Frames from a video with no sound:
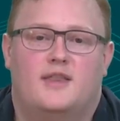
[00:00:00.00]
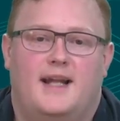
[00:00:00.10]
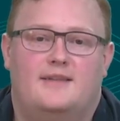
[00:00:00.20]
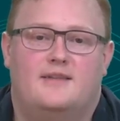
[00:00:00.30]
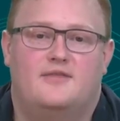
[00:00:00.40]

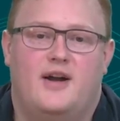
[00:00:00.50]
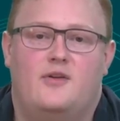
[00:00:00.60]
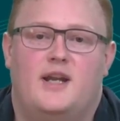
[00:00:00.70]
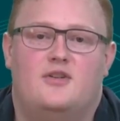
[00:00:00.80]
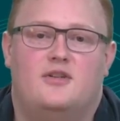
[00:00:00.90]
That's the
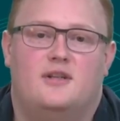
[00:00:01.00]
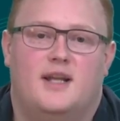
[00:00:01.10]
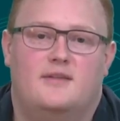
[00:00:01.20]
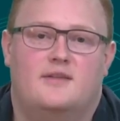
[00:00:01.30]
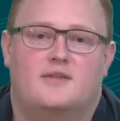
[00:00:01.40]
foundation.
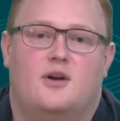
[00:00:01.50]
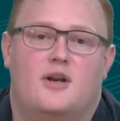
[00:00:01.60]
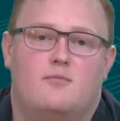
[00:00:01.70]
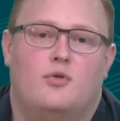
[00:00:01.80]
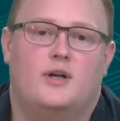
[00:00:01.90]
That's the
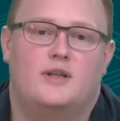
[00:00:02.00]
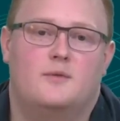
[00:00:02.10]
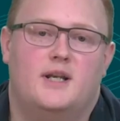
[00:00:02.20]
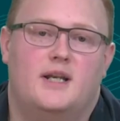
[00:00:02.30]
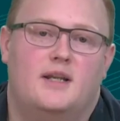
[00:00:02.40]
starting point
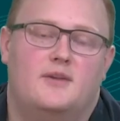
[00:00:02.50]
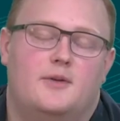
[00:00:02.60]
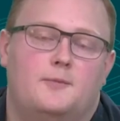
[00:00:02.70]
that we need to get to.